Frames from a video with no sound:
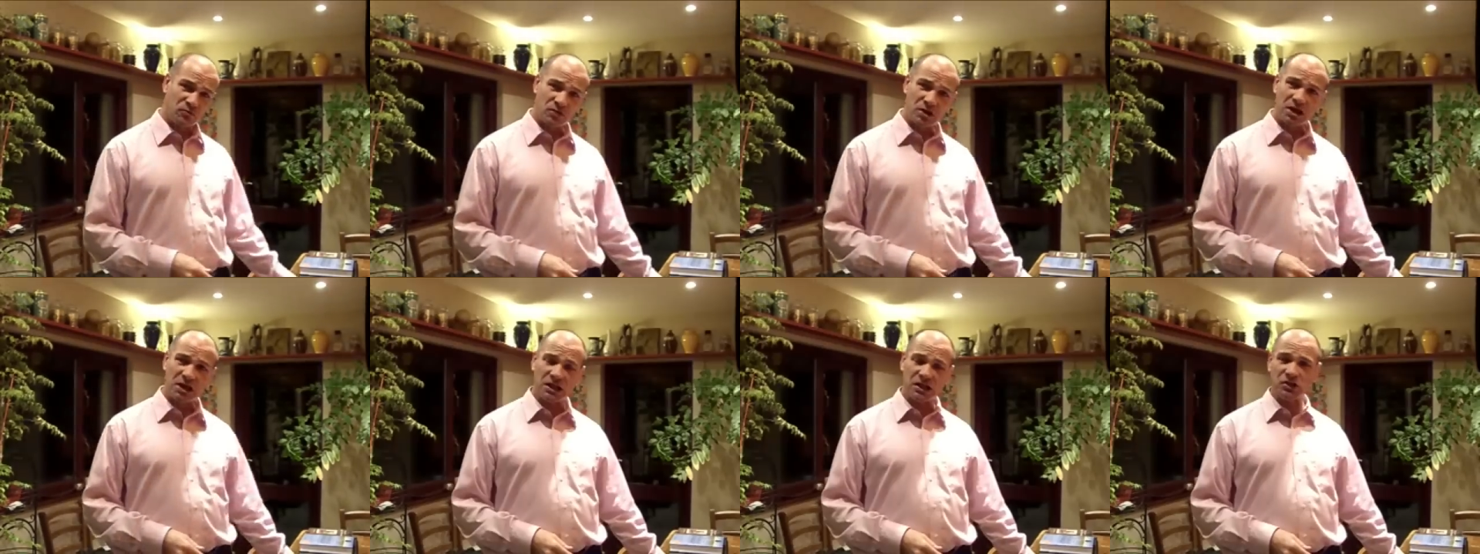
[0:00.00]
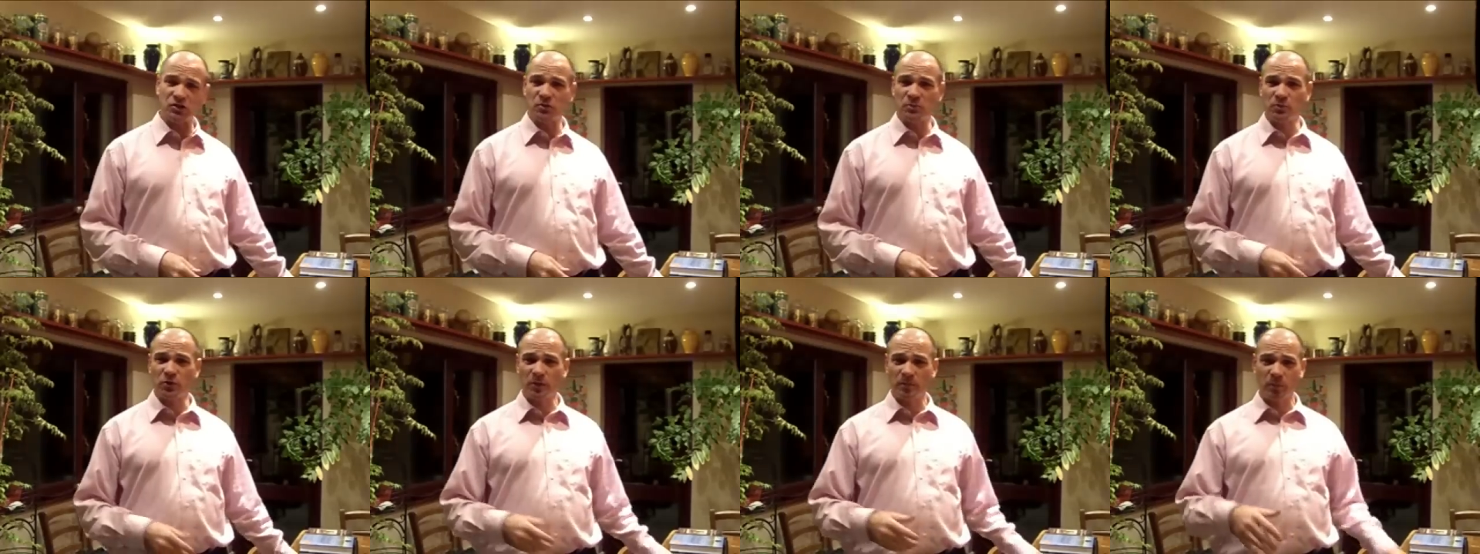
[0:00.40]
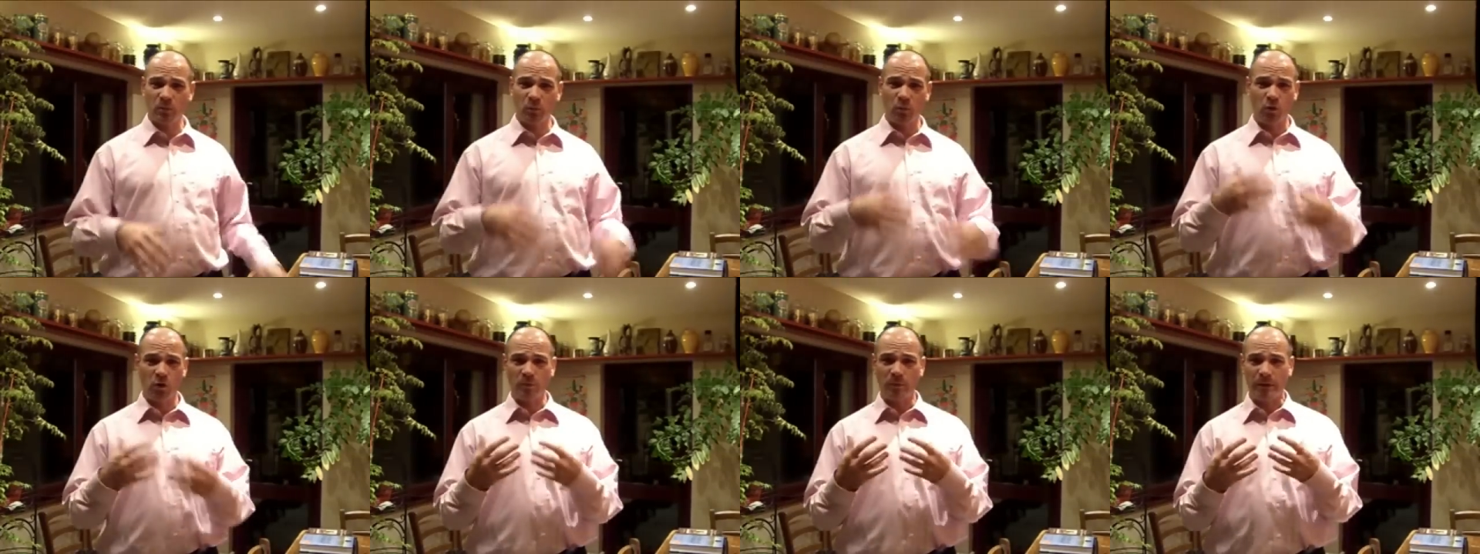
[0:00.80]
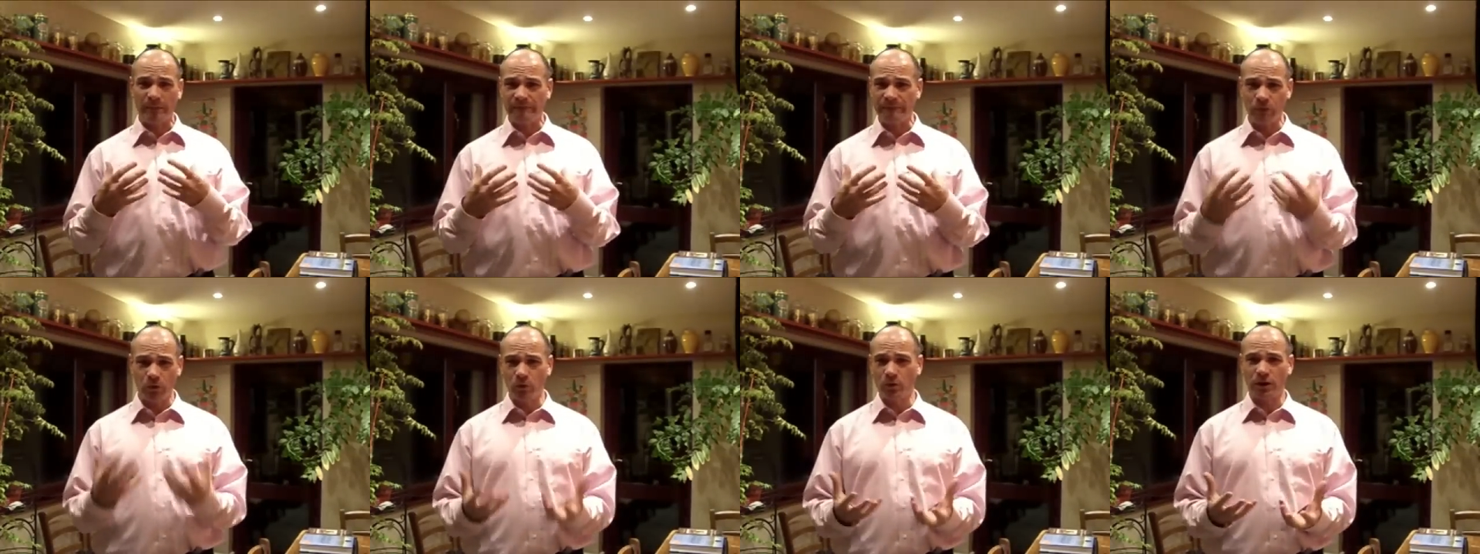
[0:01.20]
really do proper
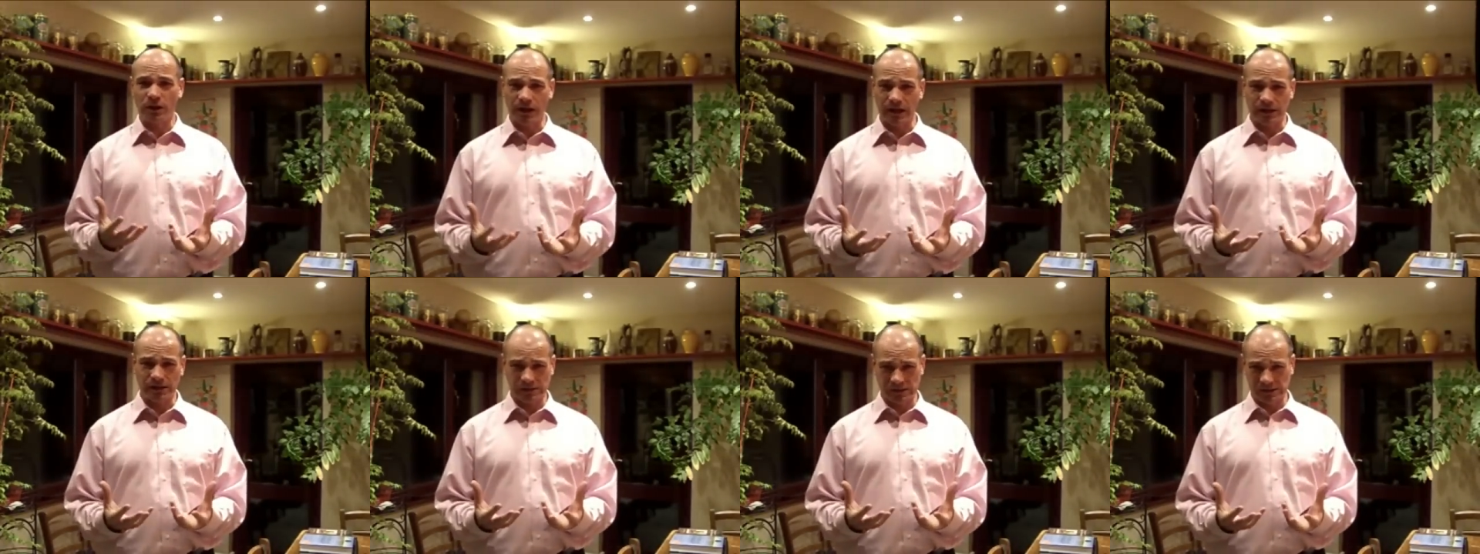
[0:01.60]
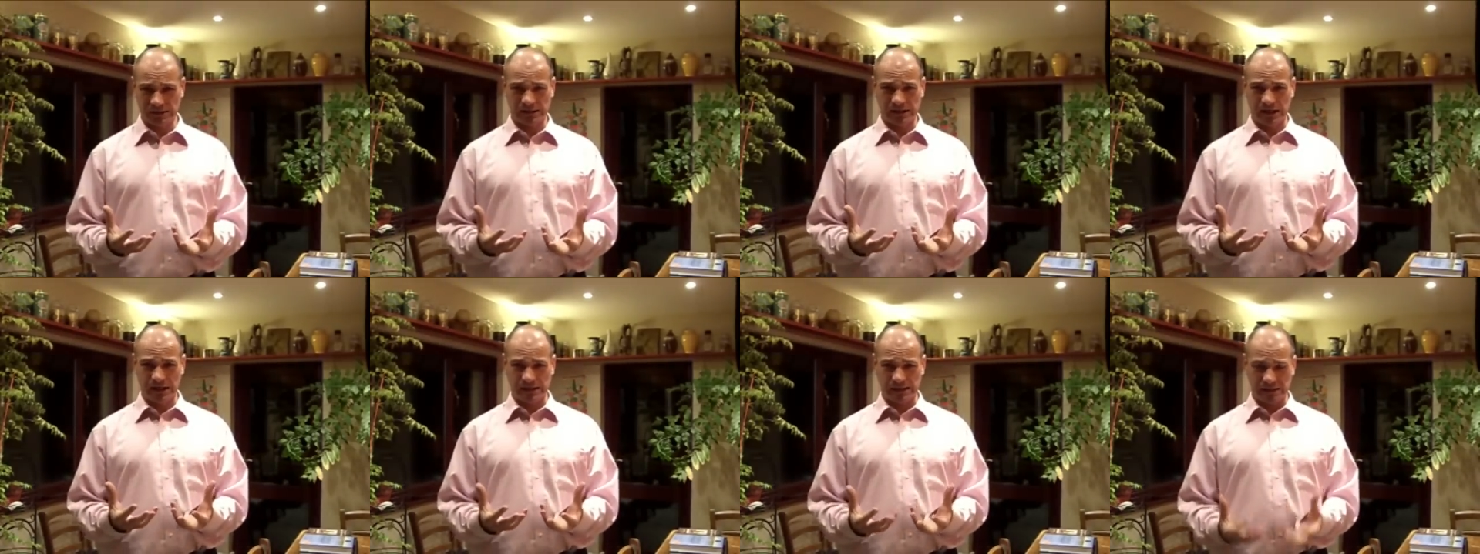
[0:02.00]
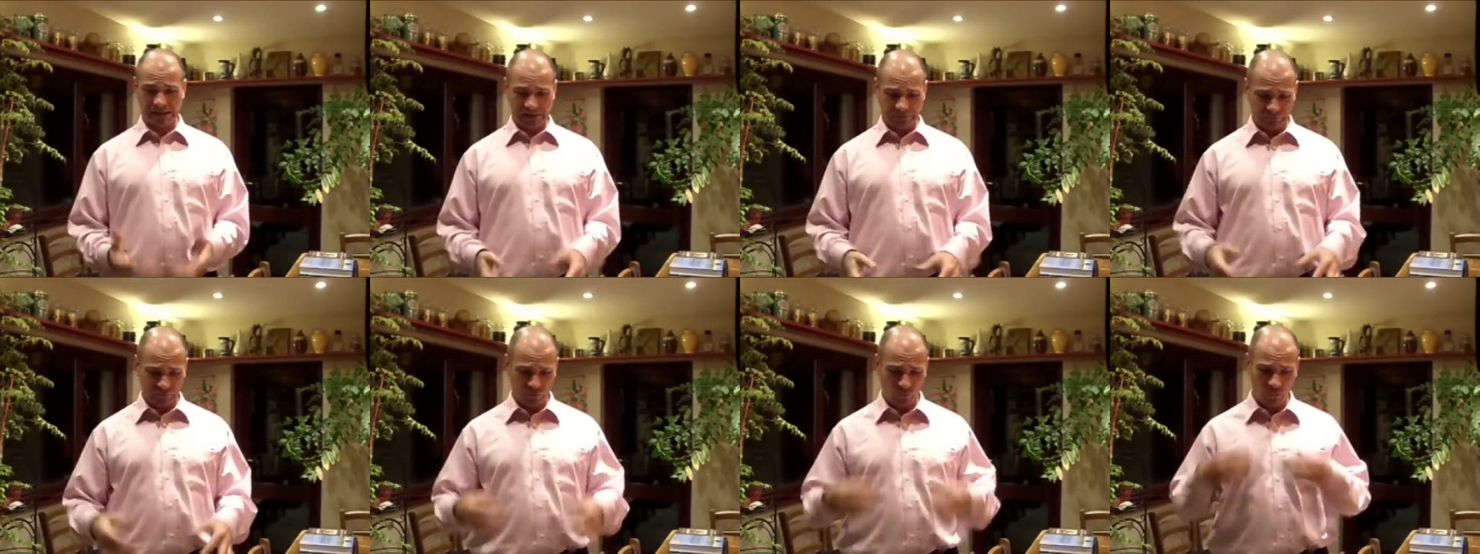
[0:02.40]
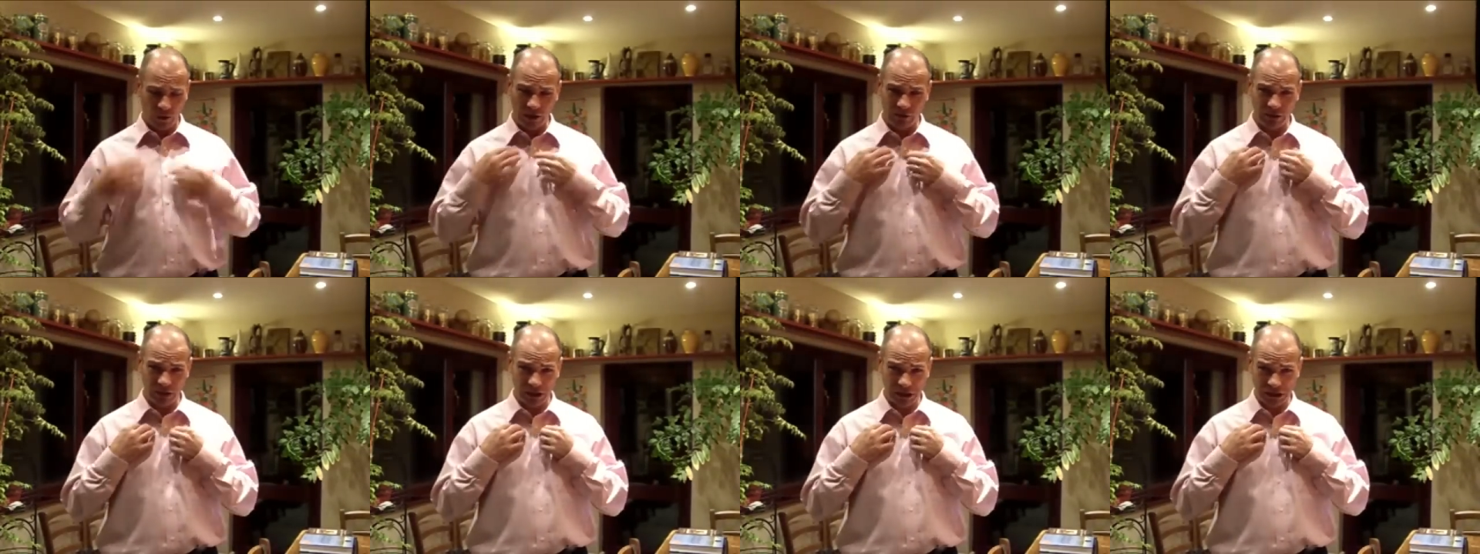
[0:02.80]
warm-up vocal exercises if you're
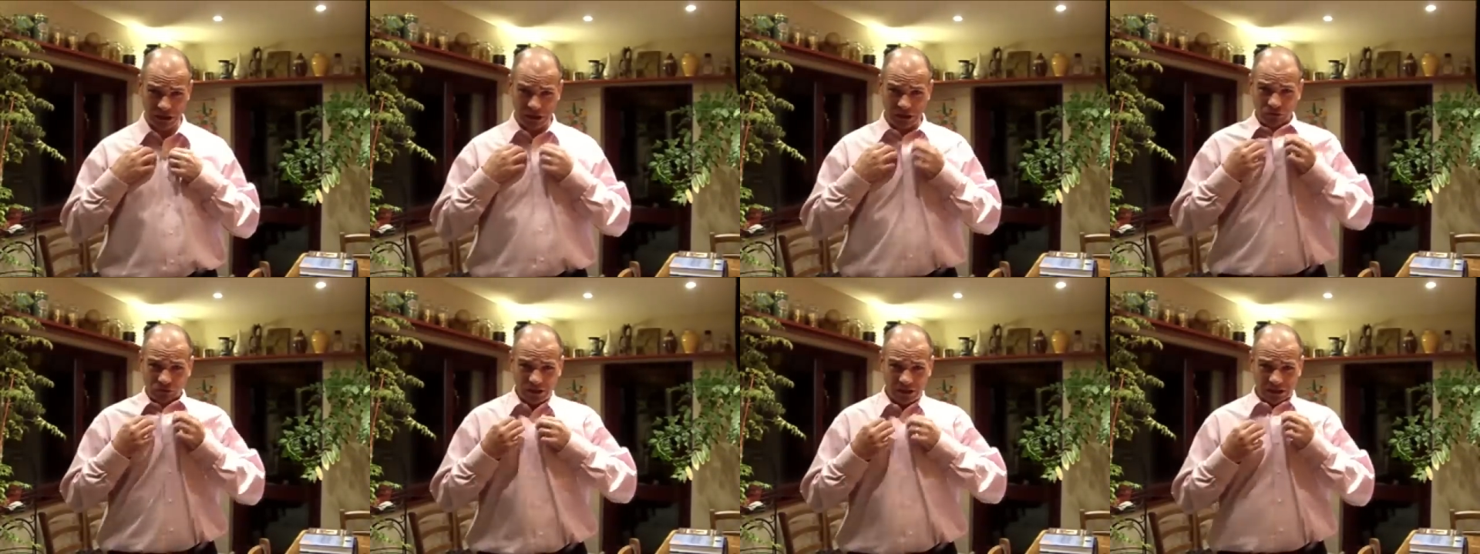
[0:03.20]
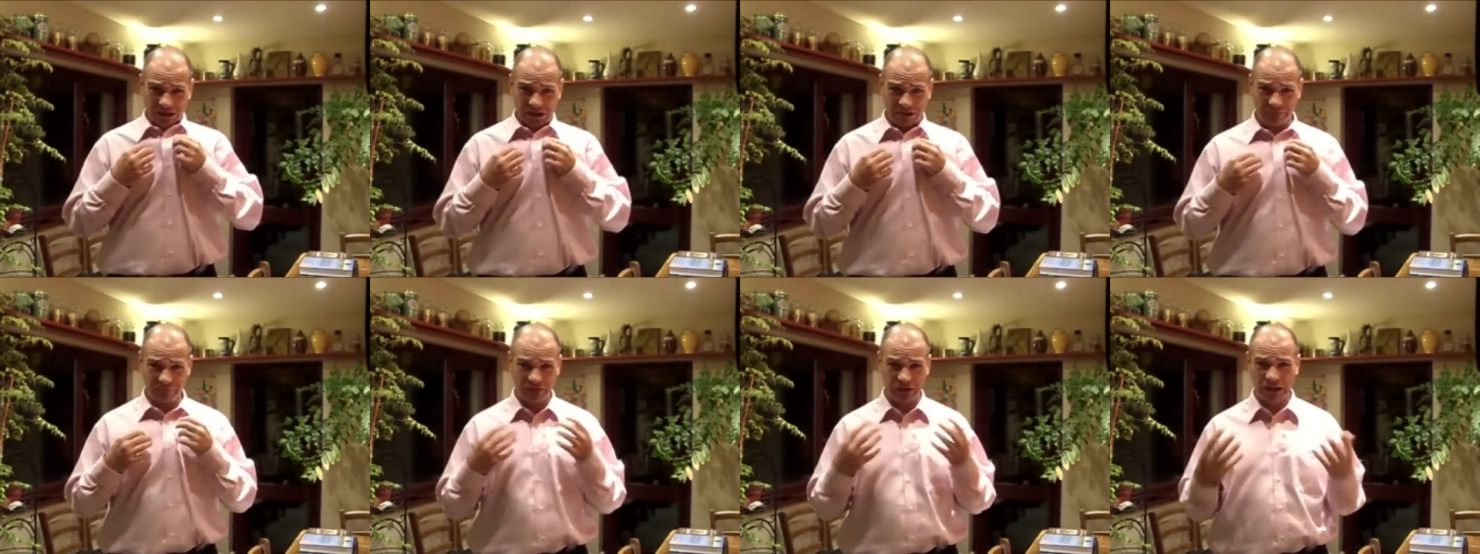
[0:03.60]
wearing constrictive